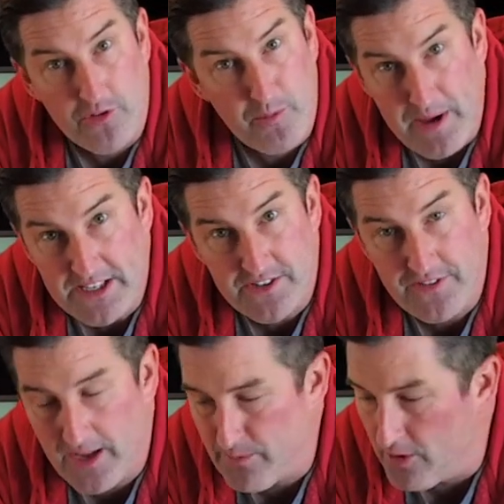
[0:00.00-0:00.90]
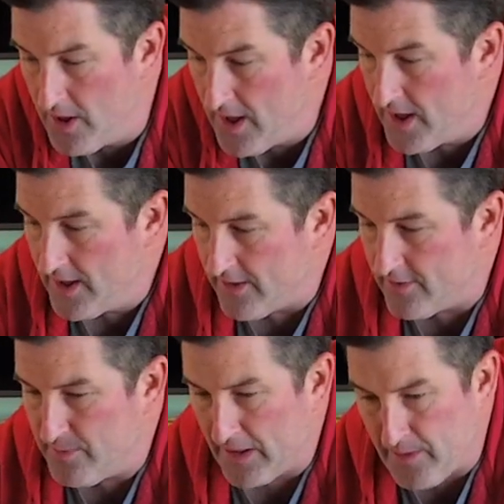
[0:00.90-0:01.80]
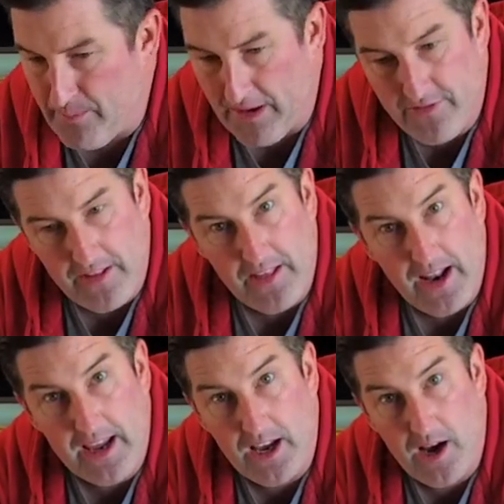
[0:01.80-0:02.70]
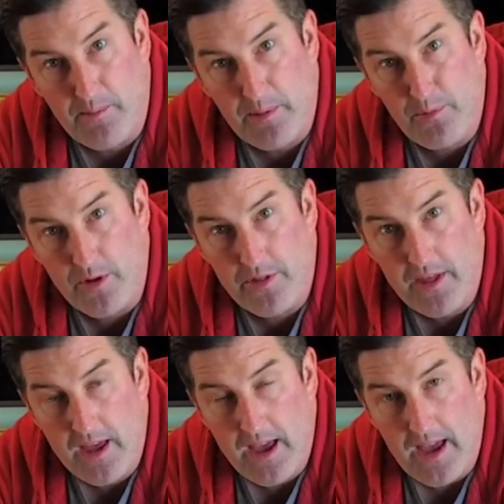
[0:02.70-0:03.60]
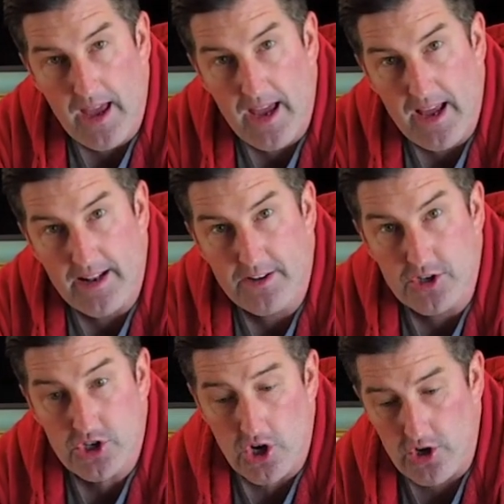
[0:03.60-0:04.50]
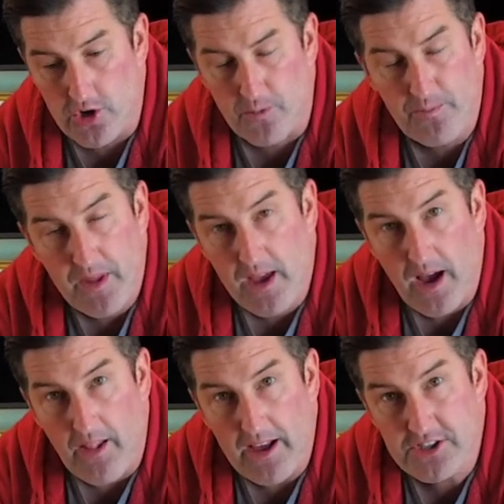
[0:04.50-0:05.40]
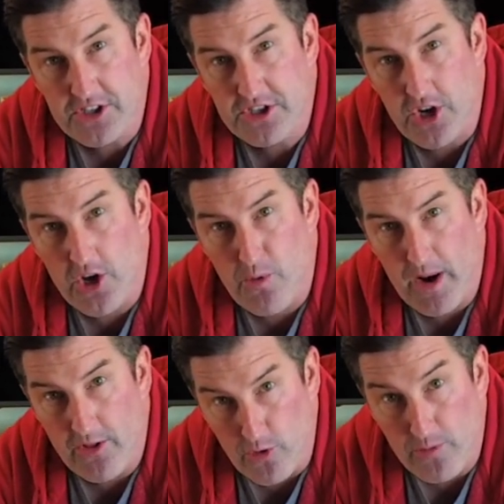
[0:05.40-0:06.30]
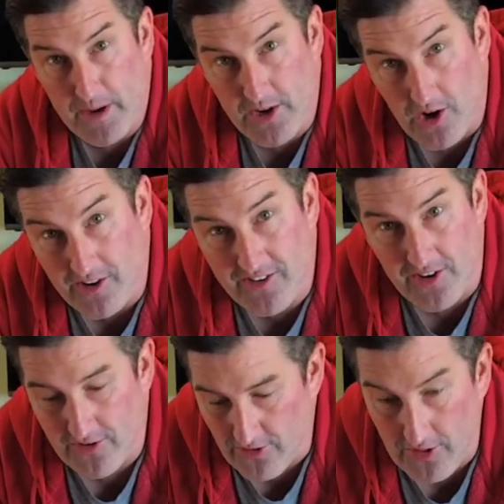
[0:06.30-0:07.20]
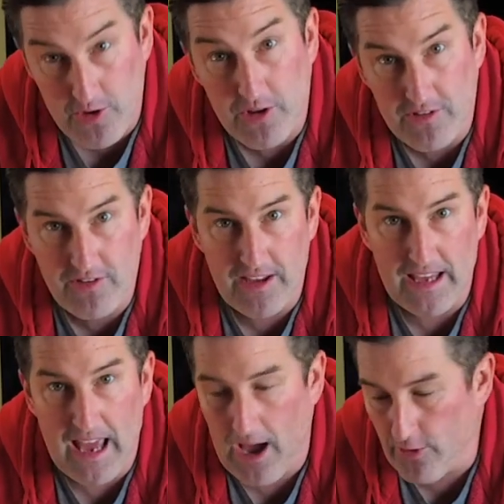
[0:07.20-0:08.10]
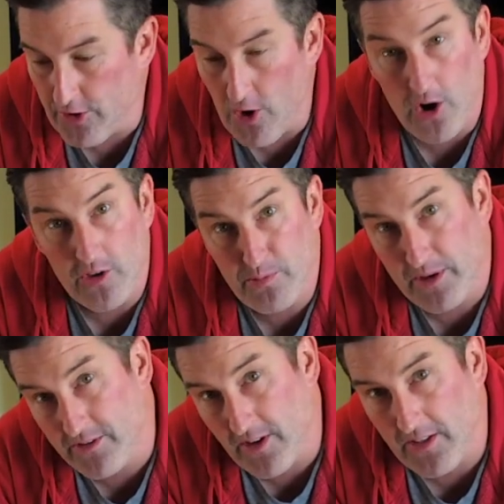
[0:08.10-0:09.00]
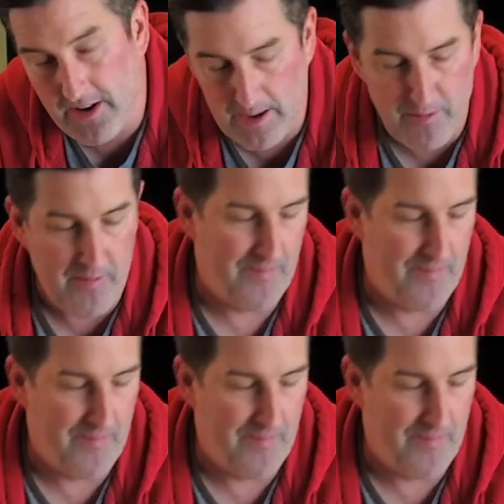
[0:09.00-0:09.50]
It's a makeshift table. This is about the best thing that I can come up with. And to show you, I'll actually show you what I do with my dogs here so that you can see how the dog is placed on the table.